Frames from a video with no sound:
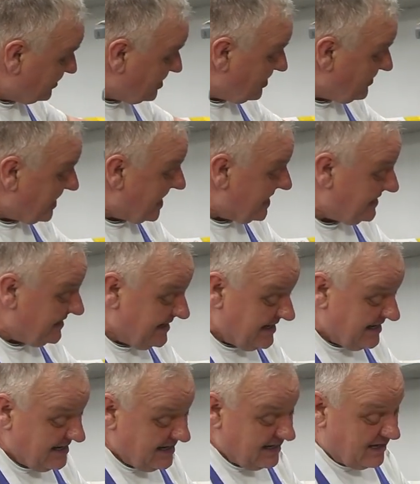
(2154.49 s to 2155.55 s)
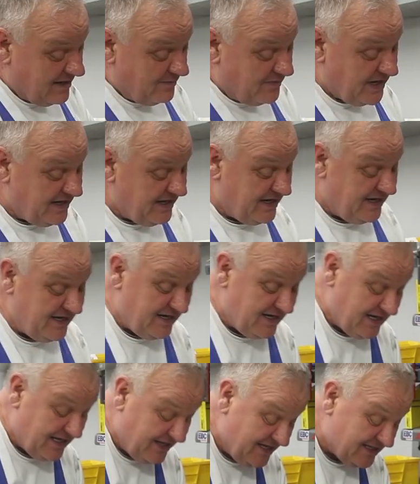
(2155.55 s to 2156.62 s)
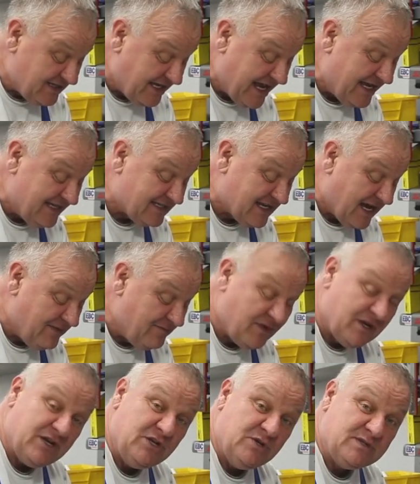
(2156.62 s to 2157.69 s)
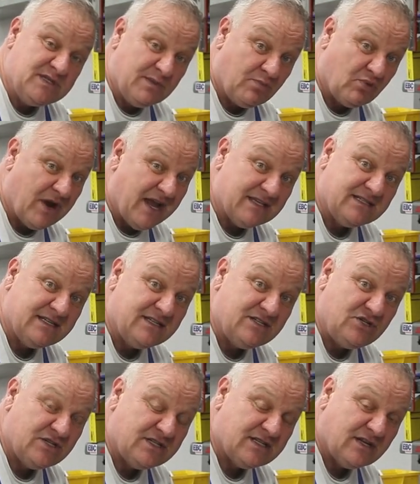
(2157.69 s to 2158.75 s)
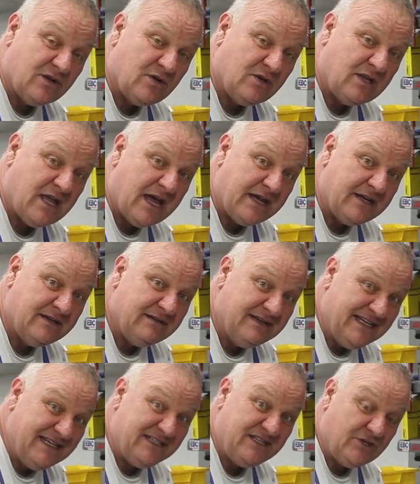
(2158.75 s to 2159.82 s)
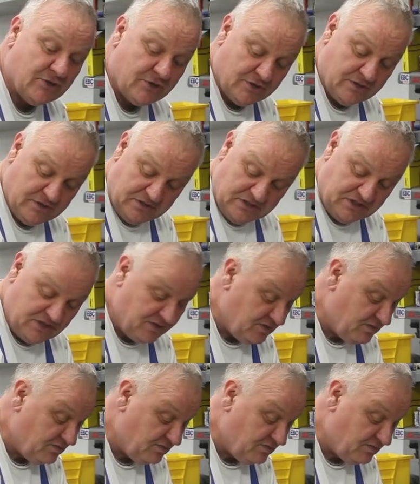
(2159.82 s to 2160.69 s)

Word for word: and all that. But in this case, I'm going to use the press. It's just a whole lot easier to